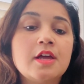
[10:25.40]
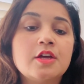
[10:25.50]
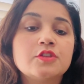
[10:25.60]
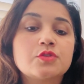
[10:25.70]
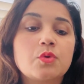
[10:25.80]

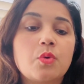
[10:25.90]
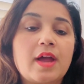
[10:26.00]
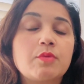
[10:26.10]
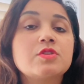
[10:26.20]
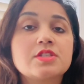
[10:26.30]
So
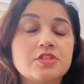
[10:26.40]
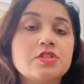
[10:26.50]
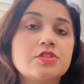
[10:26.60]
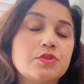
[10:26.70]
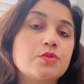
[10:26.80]
I would
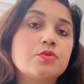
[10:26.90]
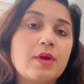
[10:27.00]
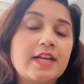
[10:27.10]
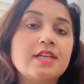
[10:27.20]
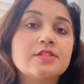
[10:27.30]
suggest you
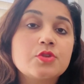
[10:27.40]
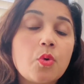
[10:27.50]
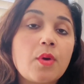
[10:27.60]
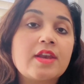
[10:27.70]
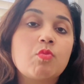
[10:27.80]
to at least
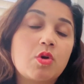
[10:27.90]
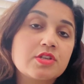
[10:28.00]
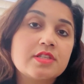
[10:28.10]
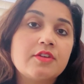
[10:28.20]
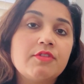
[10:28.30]
go and
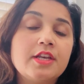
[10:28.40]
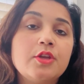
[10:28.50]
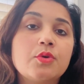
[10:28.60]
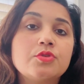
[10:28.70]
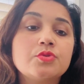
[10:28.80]
watch that
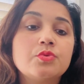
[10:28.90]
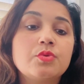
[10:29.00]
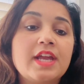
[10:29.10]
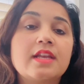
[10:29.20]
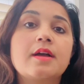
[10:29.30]
video
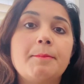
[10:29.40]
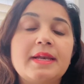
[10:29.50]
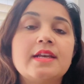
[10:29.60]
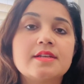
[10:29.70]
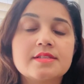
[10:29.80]
to get a
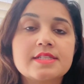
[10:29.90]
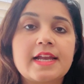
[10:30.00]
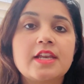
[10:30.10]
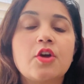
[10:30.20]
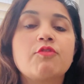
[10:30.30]
complete
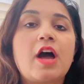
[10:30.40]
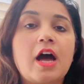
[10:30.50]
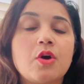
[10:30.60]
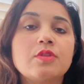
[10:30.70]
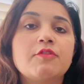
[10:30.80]
understanding of
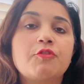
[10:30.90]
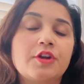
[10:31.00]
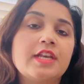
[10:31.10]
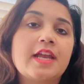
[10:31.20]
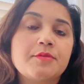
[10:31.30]
how the
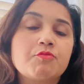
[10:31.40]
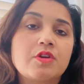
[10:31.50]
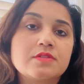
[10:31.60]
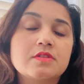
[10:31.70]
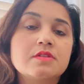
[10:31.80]
49
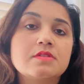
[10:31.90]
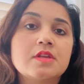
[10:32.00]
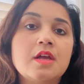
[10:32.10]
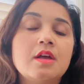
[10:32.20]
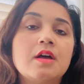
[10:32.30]
process
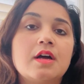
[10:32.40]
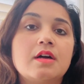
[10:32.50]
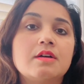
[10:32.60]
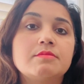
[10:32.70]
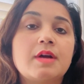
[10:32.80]

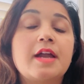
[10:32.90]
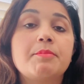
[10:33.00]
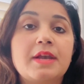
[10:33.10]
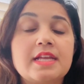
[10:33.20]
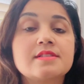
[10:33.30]
are
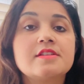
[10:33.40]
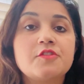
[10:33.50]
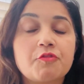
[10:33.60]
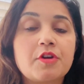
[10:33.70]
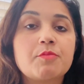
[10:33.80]
placed in
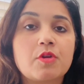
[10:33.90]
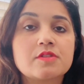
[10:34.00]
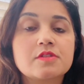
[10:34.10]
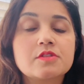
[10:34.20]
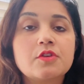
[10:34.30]
different
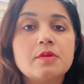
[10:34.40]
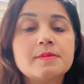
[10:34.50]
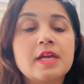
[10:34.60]
process group.